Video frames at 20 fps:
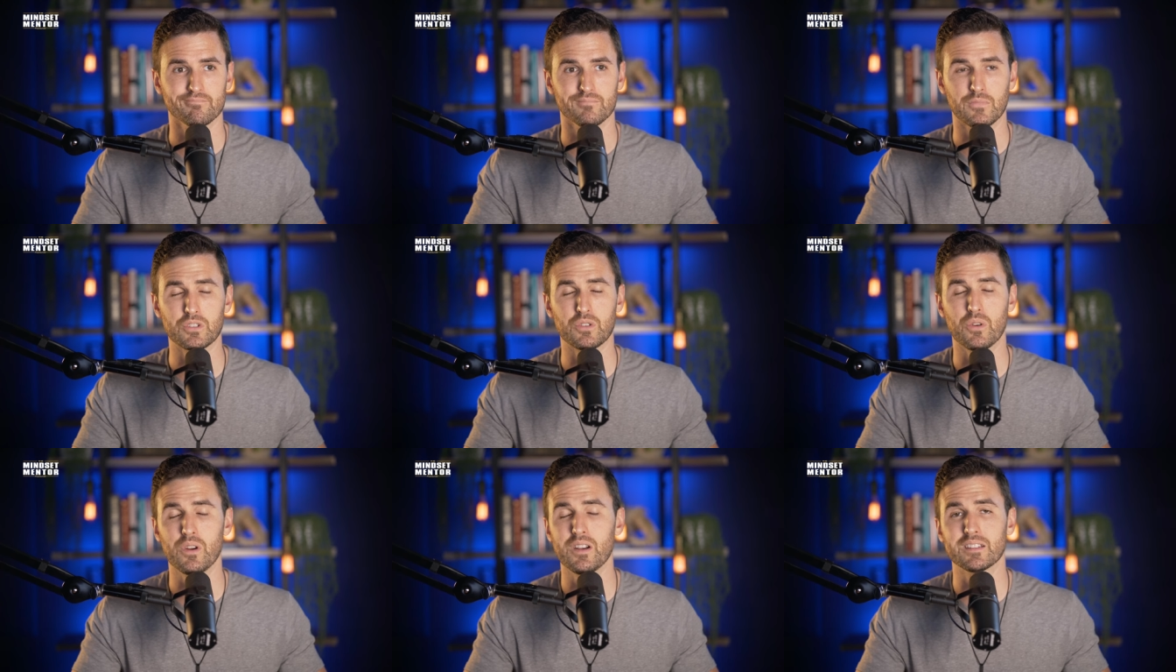
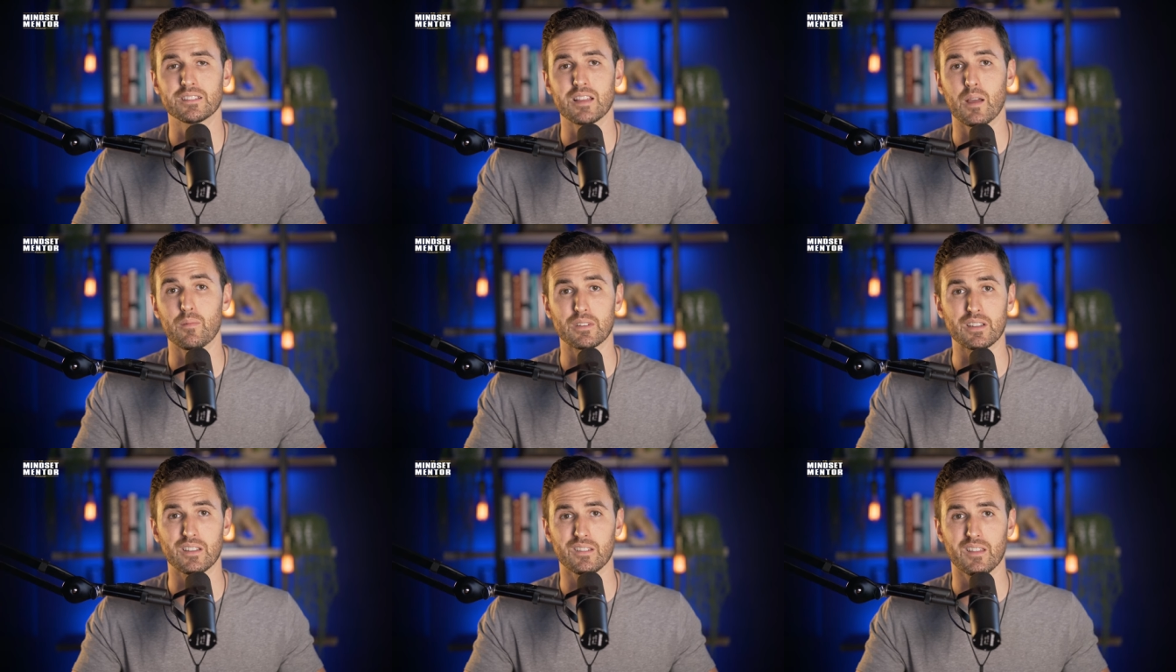Majority of the
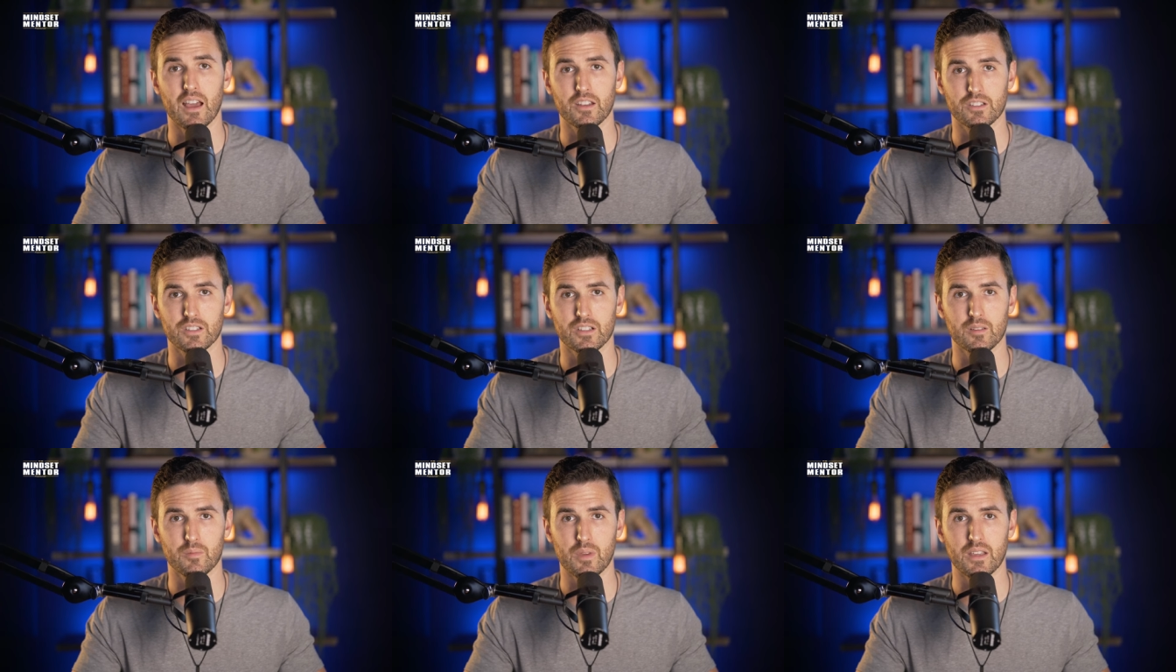time, it didn't
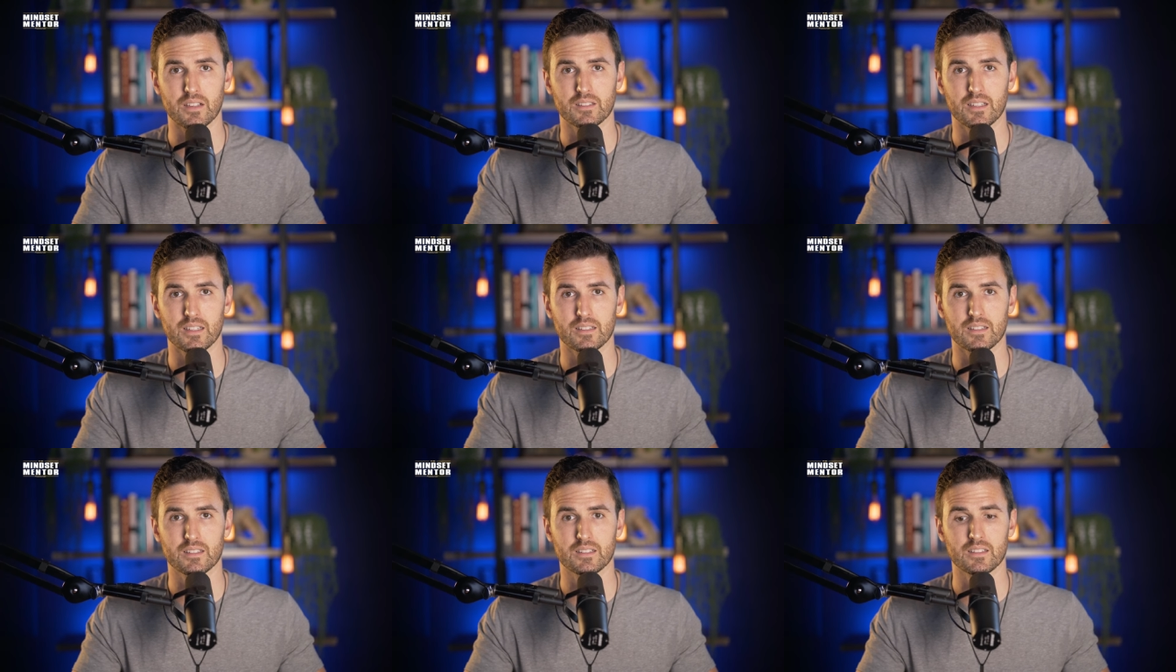logically make
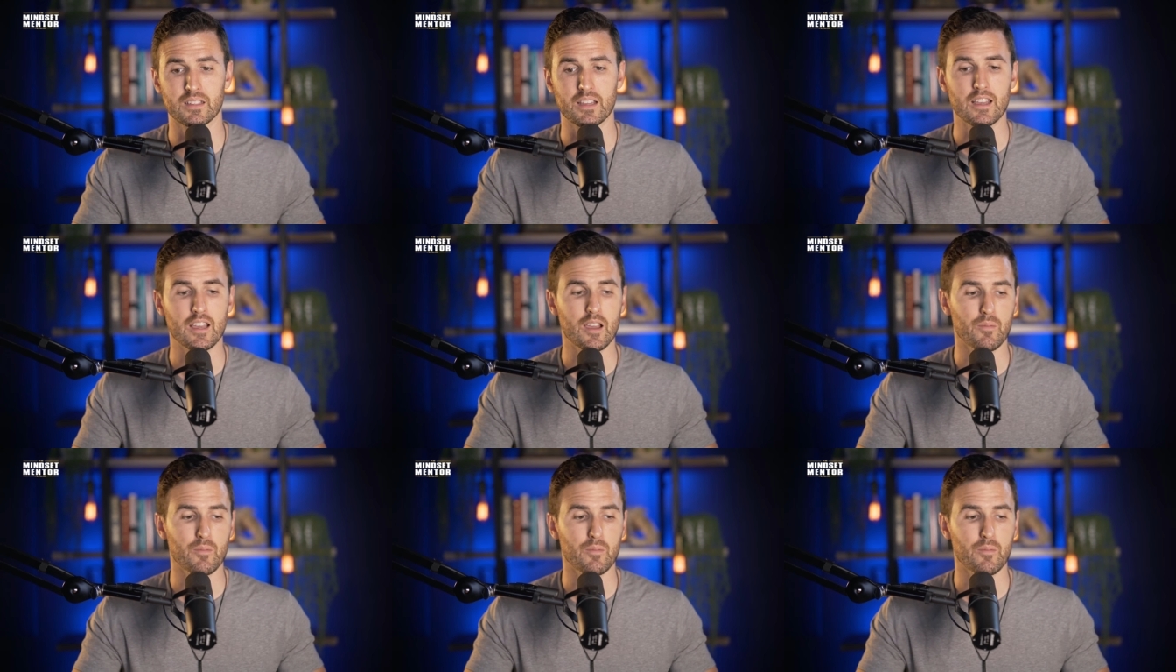sense.